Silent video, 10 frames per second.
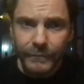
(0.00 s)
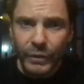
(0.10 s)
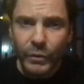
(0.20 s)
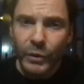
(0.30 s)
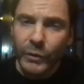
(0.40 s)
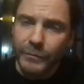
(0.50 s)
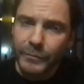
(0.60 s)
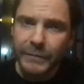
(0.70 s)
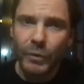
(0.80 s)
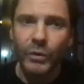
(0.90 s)
who couldn't
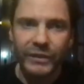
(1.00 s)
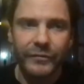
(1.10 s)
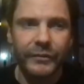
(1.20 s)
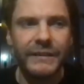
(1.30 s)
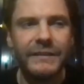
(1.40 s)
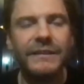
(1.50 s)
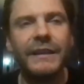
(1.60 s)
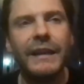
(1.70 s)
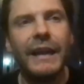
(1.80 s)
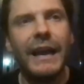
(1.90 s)
be more different.
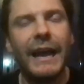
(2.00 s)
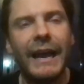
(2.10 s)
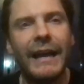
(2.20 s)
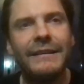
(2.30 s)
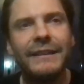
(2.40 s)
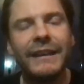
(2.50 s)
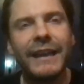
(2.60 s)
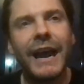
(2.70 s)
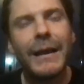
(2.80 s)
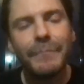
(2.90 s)
And
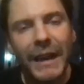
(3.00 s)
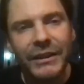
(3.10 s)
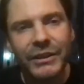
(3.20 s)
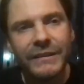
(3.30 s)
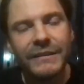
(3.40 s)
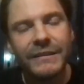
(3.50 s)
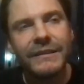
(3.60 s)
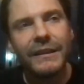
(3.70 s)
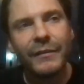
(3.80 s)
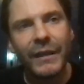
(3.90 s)
I imagined
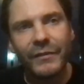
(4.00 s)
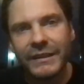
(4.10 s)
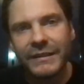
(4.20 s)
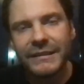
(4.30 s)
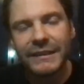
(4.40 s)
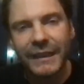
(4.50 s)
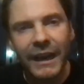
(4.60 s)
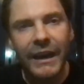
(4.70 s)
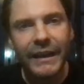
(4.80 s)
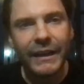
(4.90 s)
that this
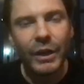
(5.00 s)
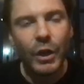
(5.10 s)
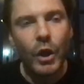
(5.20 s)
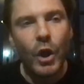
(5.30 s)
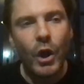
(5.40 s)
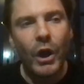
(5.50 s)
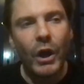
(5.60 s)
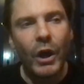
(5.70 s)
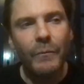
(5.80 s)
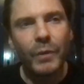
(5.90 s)
guy
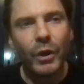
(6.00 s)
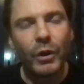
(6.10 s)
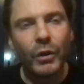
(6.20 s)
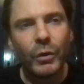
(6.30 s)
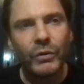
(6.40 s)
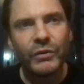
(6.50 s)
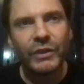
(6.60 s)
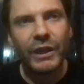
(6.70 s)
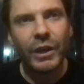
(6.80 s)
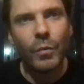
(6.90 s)
could
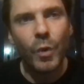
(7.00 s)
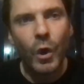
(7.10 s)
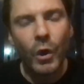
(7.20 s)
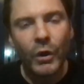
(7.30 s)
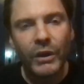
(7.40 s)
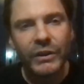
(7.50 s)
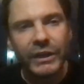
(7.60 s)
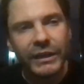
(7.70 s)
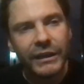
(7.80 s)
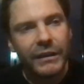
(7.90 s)
work
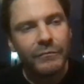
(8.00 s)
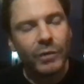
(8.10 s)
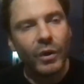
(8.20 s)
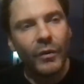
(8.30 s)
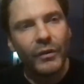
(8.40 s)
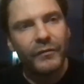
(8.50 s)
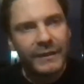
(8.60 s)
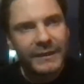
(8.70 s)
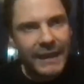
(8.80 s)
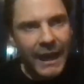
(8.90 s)
on the
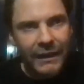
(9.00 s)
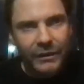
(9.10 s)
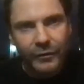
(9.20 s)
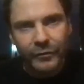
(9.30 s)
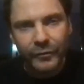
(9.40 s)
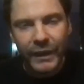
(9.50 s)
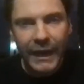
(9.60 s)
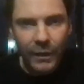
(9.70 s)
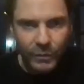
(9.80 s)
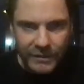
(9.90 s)
facade of the
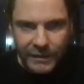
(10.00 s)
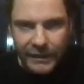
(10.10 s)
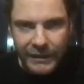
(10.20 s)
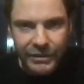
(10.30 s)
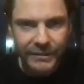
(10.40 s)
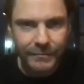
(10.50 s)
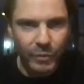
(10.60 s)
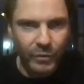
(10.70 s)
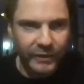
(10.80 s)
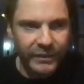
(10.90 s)
house that I just
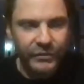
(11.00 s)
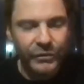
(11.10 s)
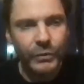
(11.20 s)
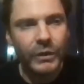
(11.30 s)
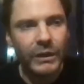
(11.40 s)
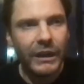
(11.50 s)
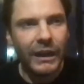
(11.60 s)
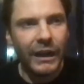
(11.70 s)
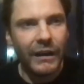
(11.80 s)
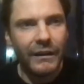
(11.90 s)
moved into,
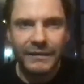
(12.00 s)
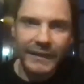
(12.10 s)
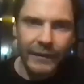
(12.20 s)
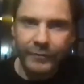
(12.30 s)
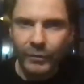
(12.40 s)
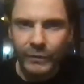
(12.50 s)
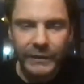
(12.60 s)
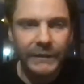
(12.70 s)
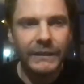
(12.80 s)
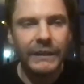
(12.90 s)
a
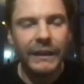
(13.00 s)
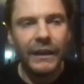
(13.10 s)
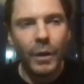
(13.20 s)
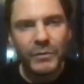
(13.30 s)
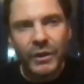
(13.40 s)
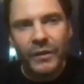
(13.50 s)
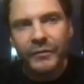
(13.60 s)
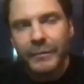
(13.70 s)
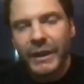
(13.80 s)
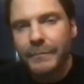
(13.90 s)
scaffolder,
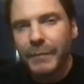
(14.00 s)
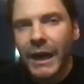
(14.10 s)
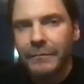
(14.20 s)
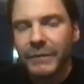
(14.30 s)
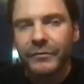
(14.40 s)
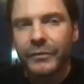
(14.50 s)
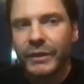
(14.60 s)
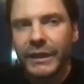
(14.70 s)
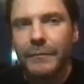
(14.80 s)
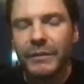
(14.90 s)
observing my apartment for
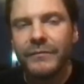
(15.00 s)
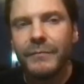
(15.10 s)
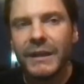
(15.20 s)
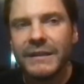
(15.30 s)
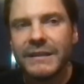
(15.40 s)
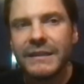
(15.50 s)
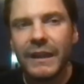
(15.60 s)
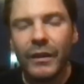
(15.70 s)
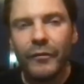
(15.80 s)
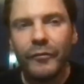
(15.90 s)
a couple of months,
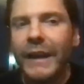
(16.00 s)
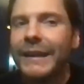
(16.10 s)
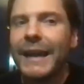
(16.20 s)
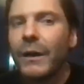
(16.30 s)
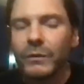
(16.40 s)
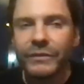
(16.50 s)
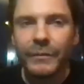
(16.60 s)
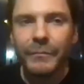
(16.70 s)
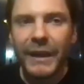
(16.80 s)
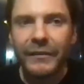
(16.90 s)
finding out
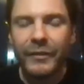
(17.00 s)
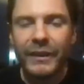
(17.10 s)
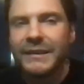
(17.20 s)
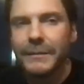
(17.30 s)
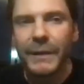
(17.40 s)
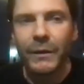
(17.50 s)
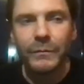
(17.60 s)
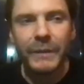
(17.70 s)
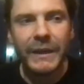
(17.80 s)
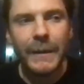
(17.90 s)
many things about
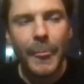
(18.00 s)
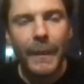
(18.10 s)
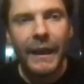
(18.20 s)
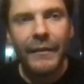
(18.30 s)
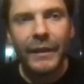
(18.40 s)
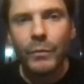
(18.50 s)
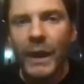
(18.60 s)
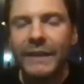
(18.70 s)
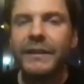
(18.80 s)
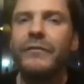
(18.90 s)
me, and then
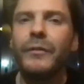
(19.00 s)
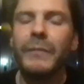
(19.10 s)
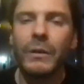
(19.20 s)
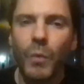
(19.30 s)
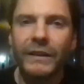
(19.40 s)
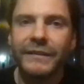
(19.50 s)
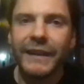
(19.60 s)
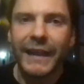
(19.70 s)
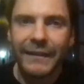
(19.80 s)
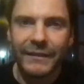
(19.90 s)
waiting for me one
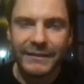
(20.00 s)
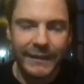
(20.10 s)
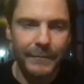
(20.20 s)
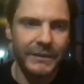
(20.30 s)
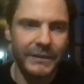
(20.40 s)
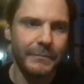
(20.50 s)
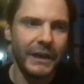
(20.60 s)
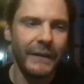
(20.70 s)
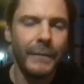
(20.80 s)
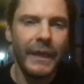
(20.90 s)
day in this tapas
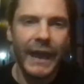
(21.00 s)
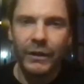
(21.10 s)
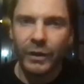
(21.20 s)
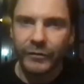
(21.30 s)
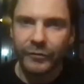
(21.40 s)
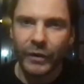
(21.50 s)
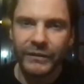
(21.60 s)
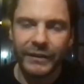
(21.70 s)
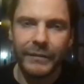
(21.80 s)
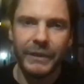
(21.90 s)
bar and
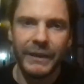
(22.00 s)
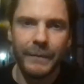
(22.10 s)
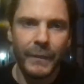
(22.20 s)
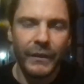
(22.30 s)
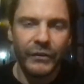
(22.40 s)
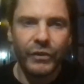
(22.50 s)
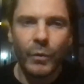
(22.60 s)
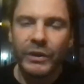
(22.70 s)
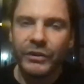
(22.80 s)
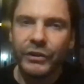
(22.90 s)
confronting me.
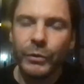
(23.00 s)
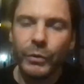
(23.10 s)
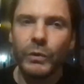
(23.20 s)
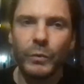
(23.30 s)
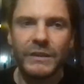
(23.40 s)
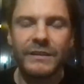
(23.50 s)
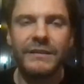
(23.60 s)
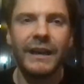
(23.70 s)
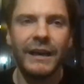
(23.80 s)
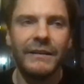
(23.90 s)
So a duel would
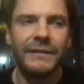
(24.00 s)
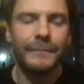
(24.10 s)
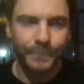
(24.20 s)
start